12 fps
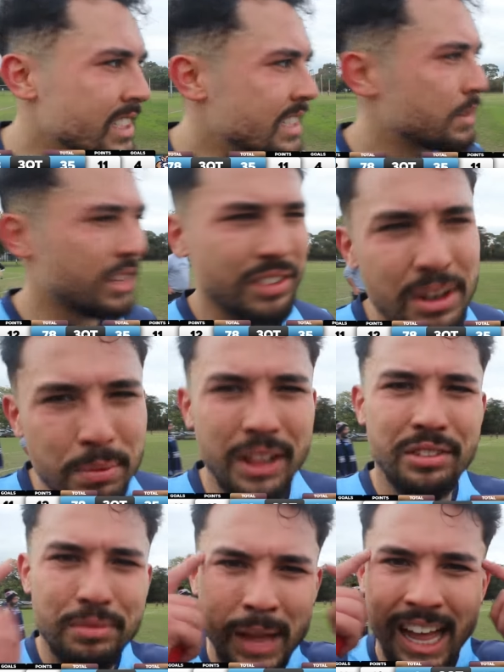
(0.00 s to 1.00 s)
We just need to play
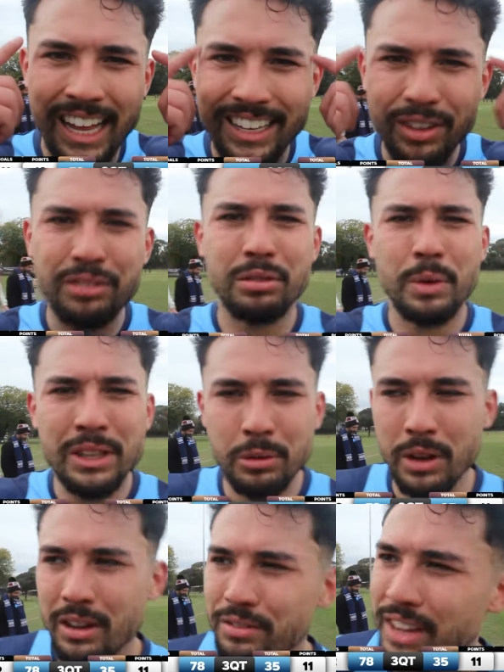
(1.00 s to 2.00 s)
smart. Use the wind to
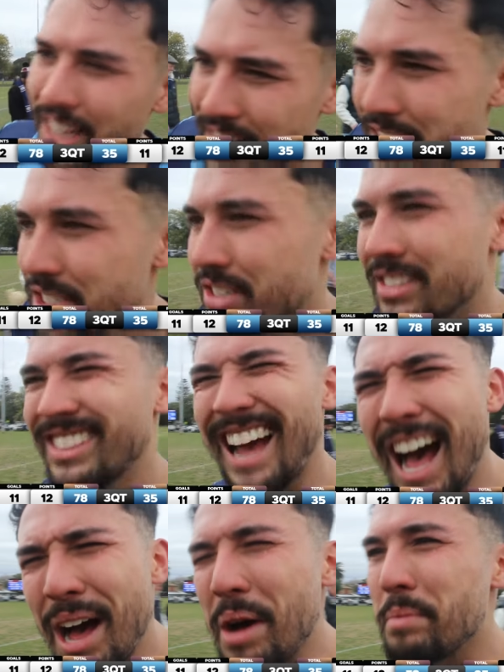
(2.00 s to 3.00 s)
our advantage.
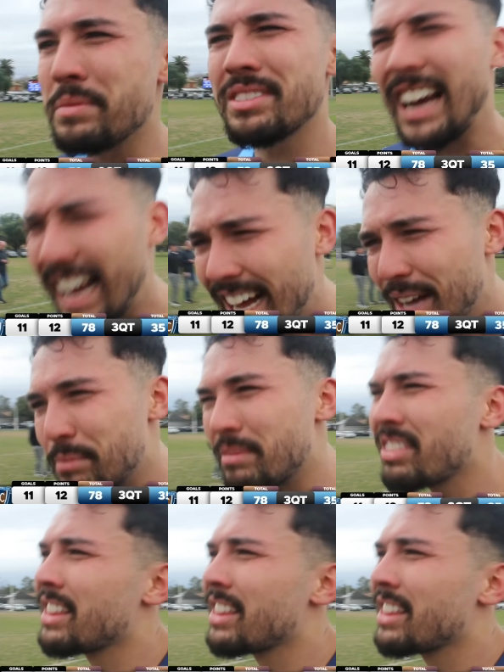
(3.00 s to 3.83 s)
Dumb.